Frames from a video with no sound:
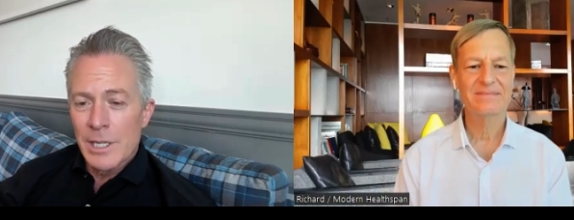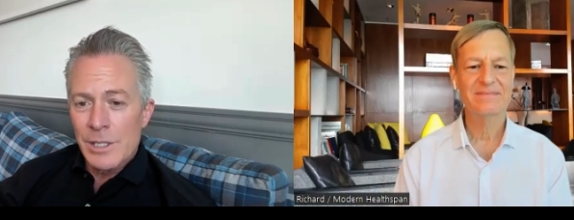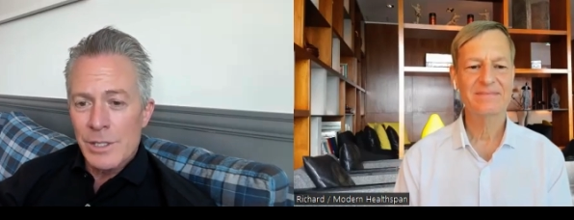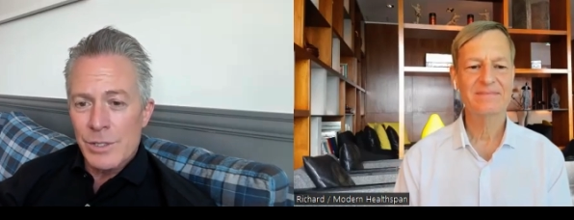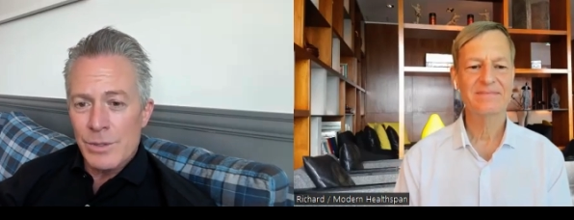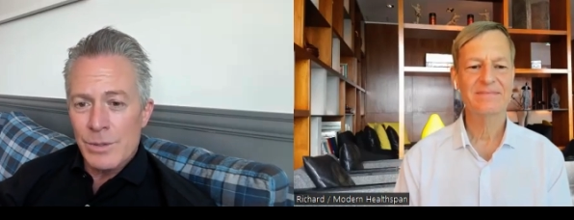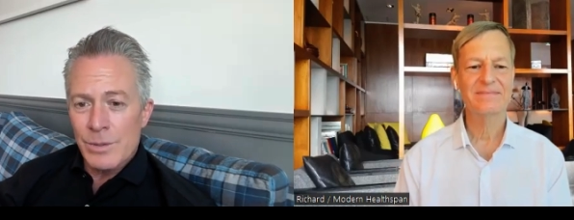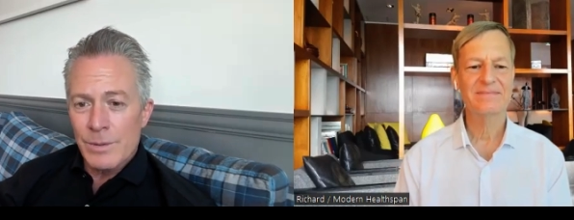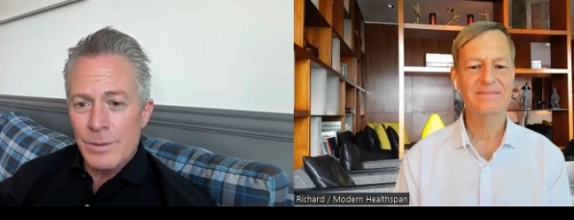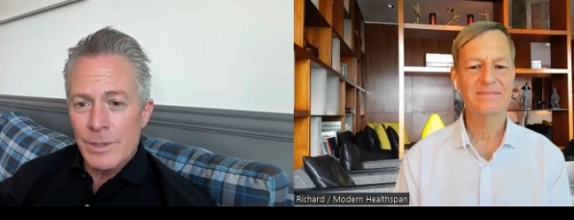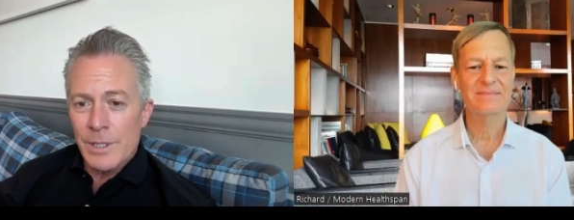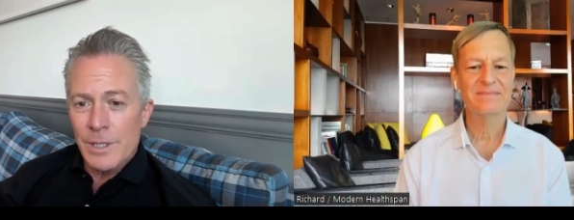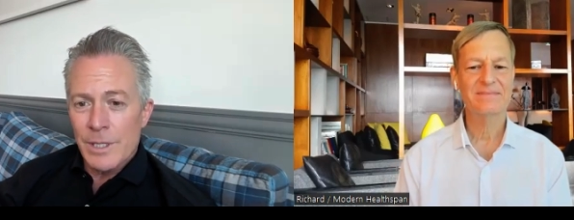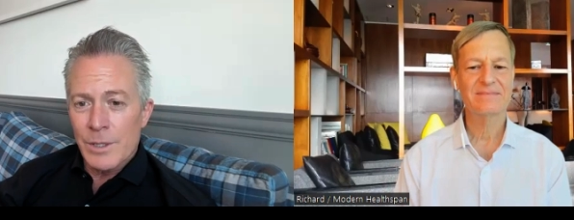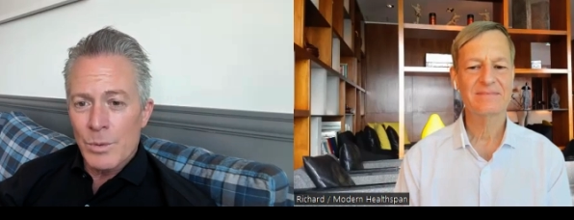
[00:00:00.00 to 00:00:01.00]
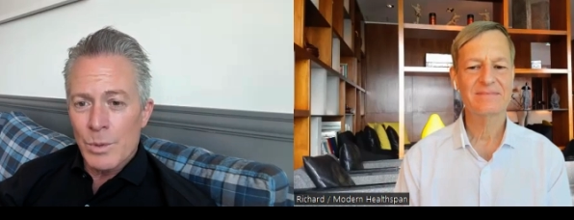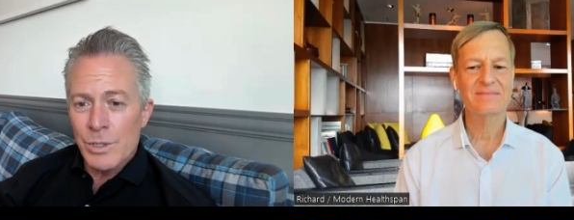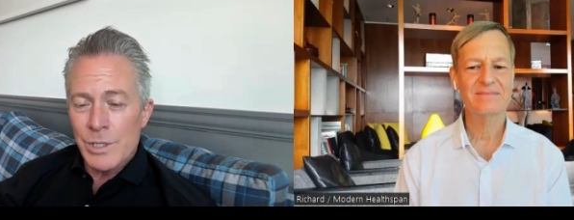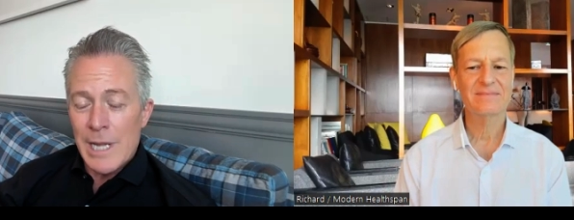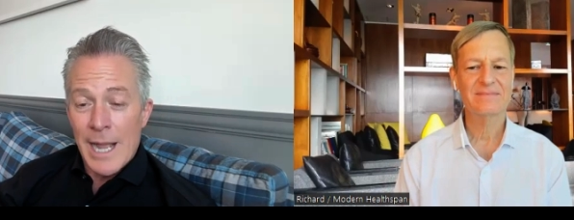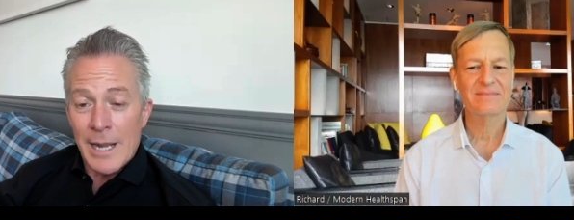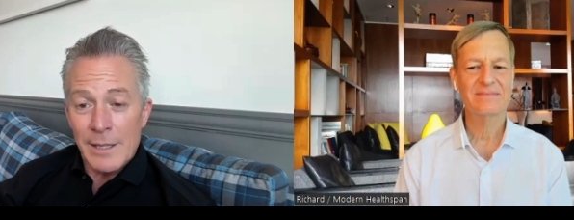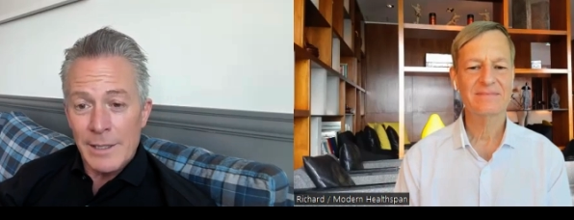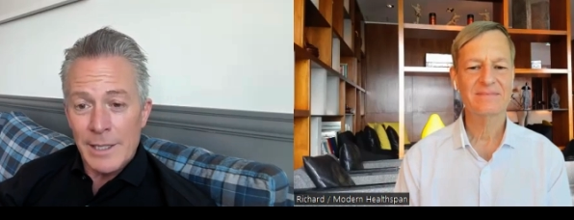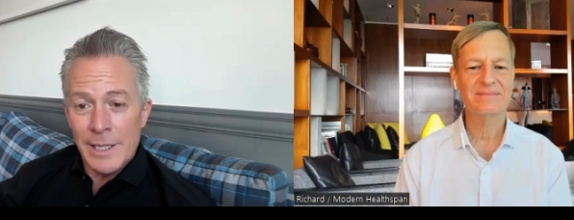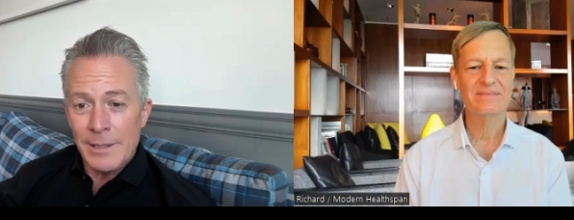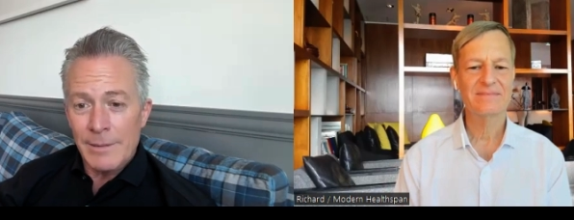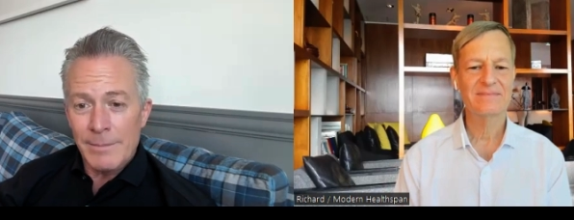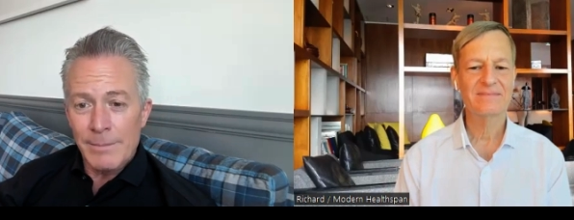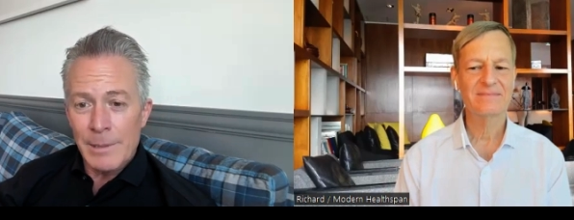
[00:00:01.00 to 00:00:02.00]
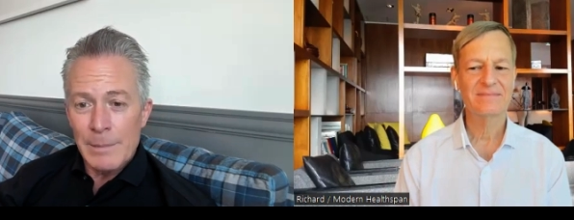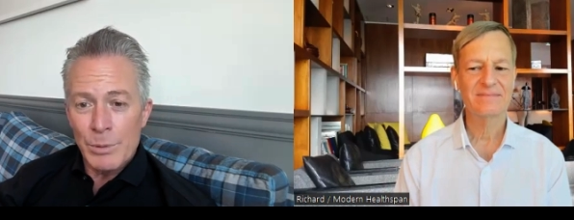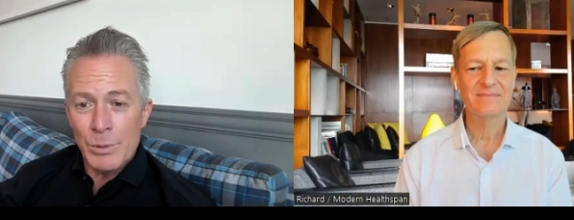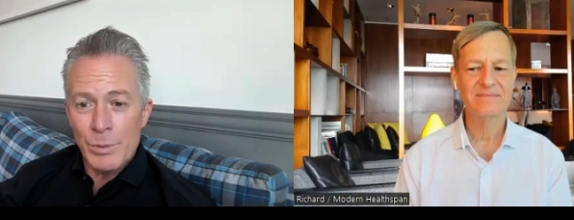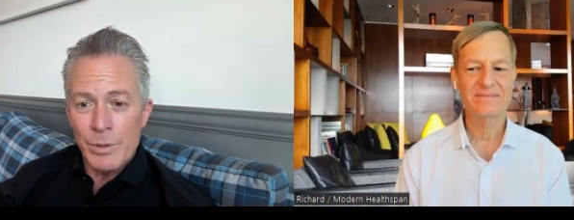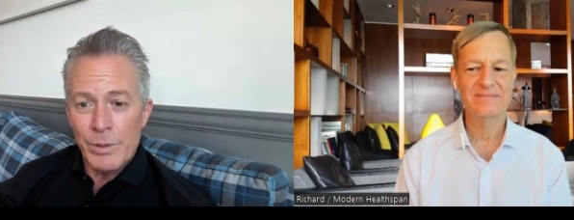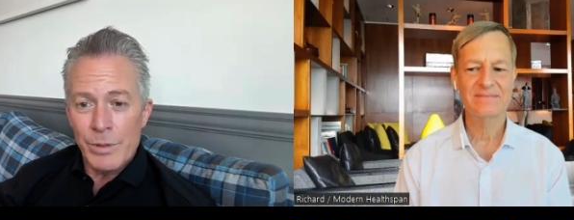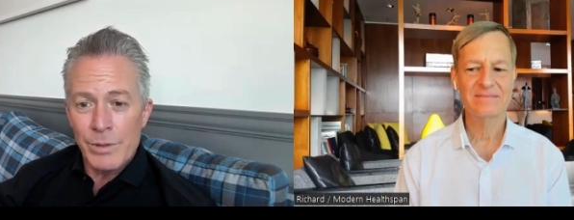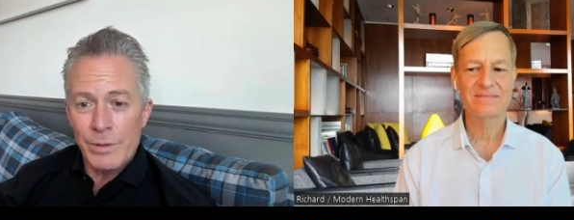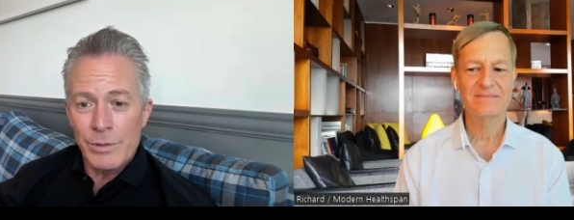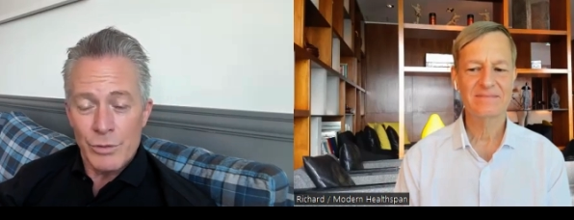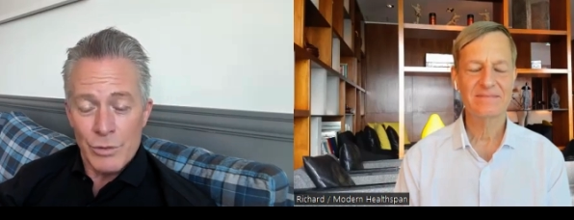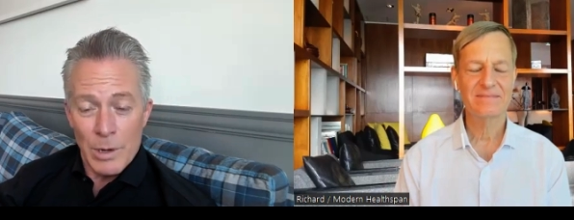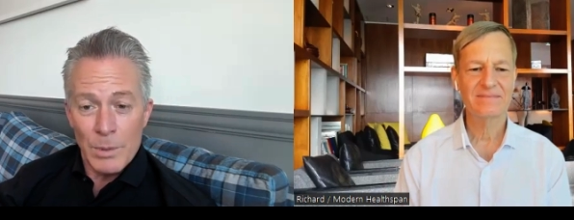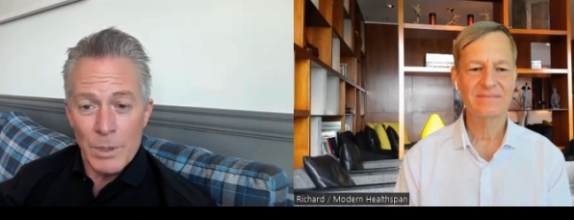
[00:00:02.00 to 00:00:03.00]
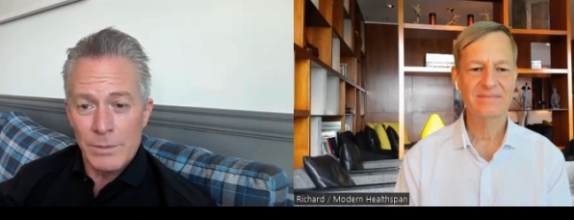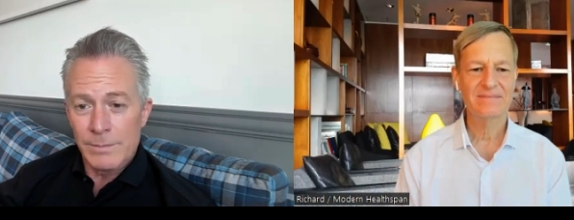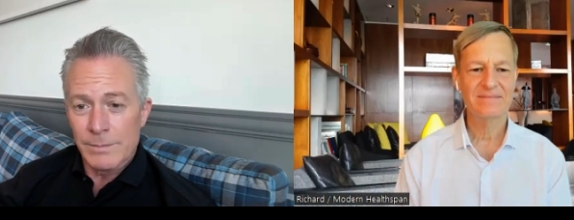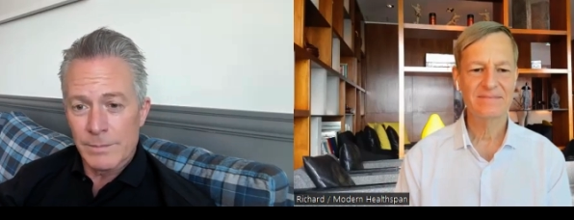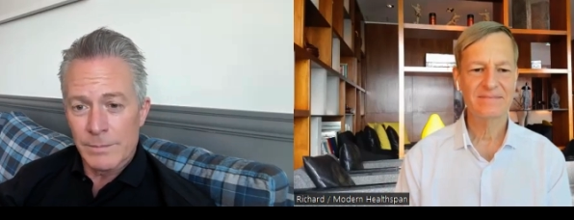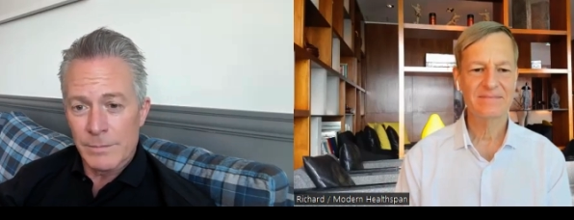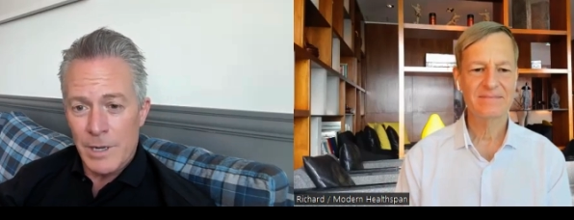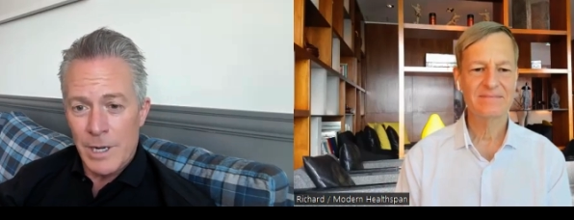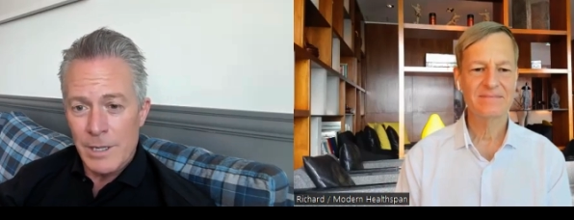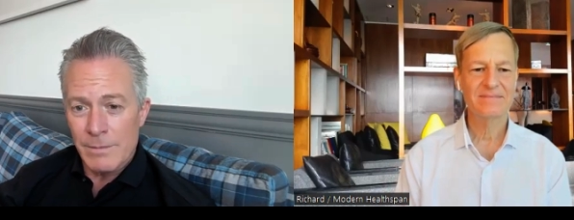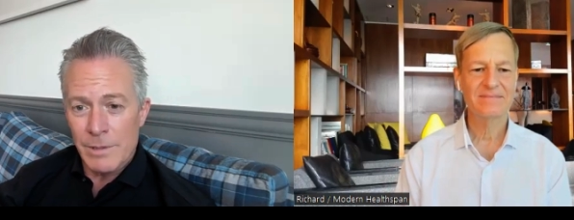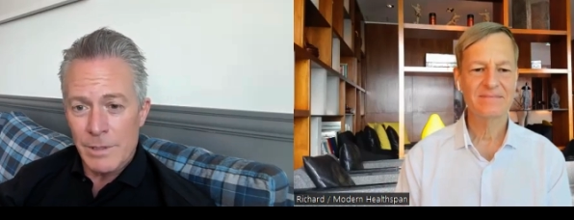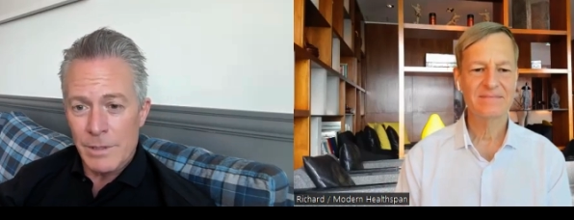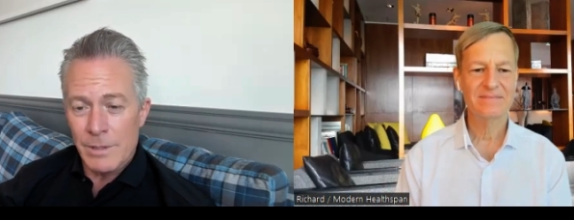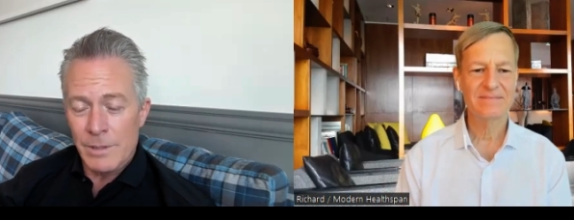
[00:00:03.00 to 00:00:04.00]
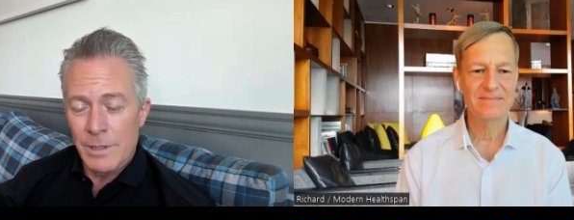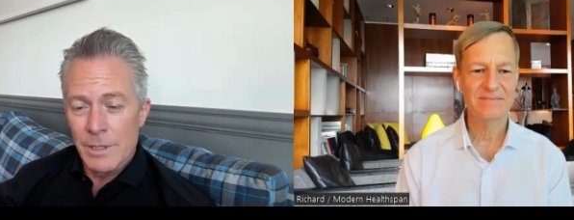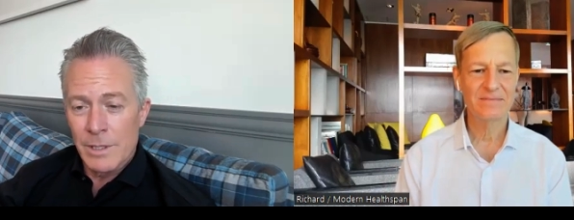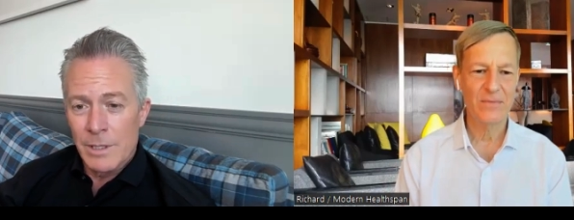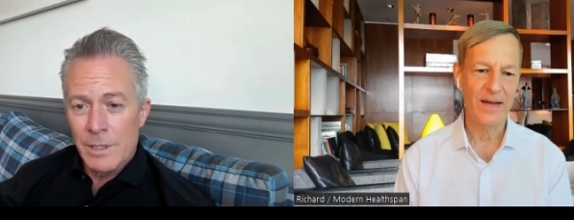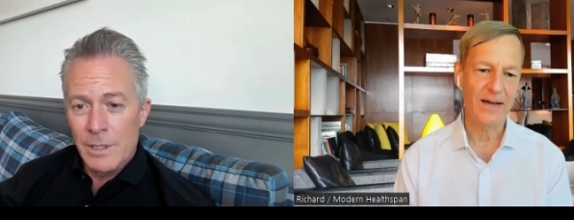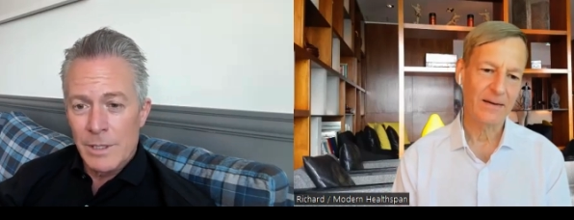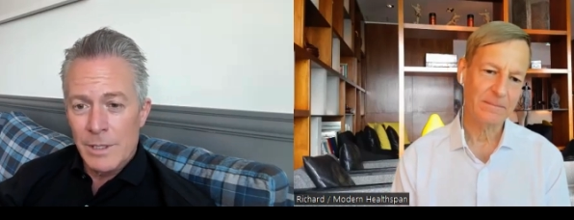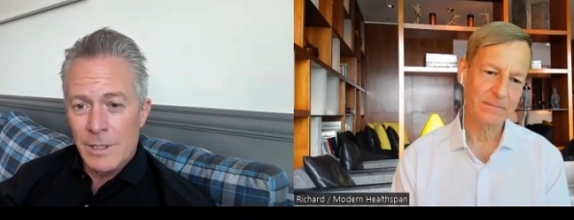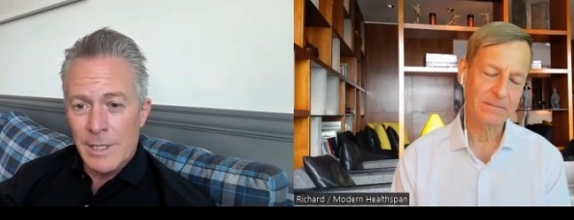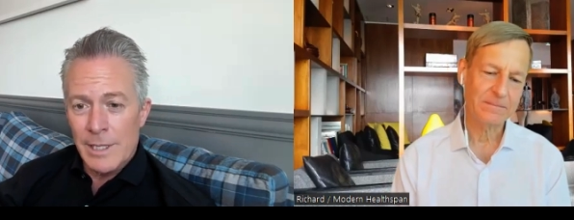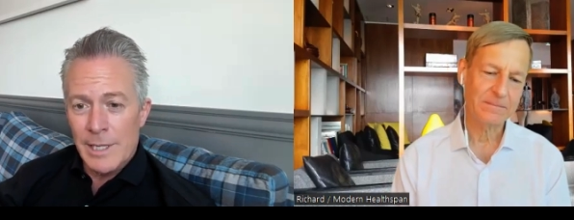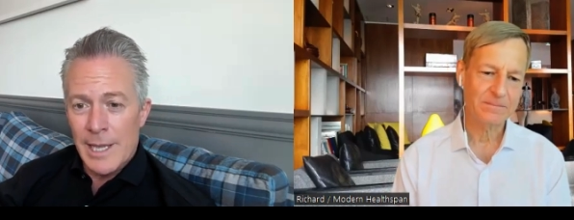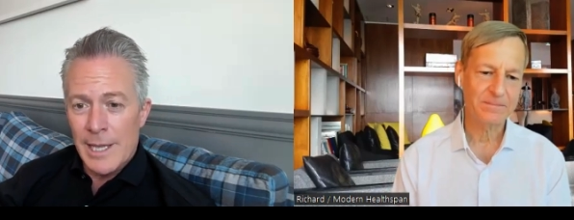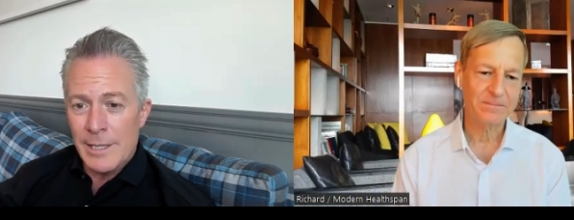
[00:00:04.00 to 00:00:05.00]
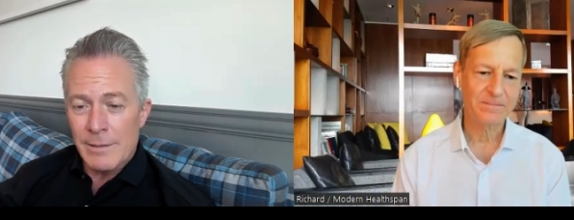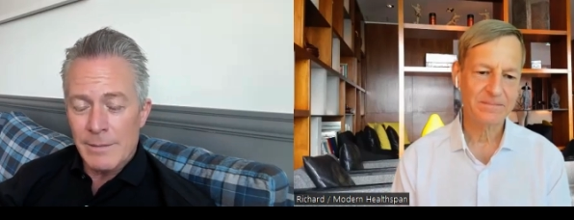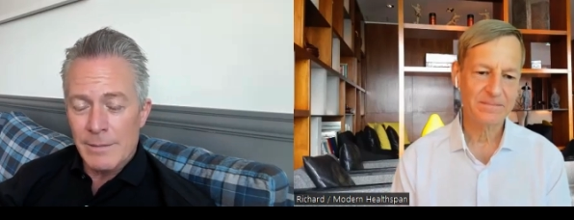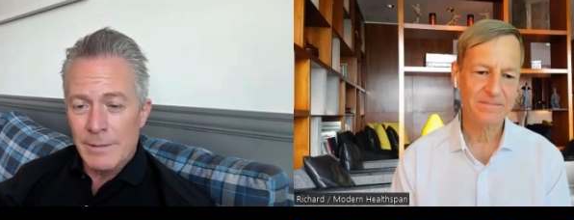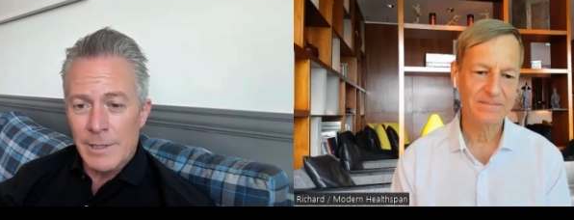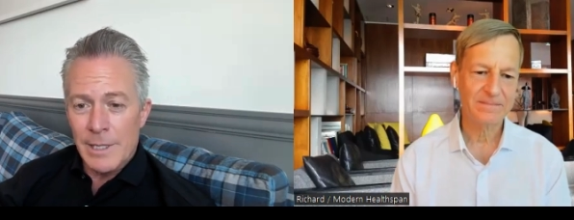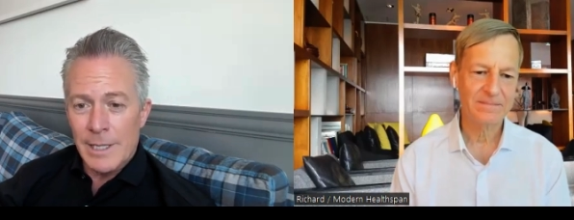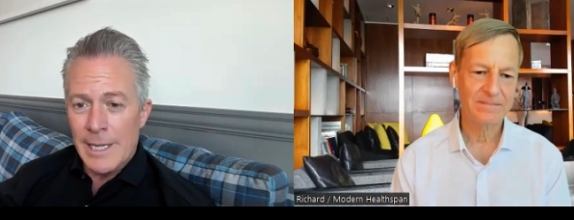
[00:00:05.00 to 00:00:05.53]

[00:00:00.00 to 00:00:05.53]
Speaker 1: so you know we're tackling people with trouble right they're yeah they can't they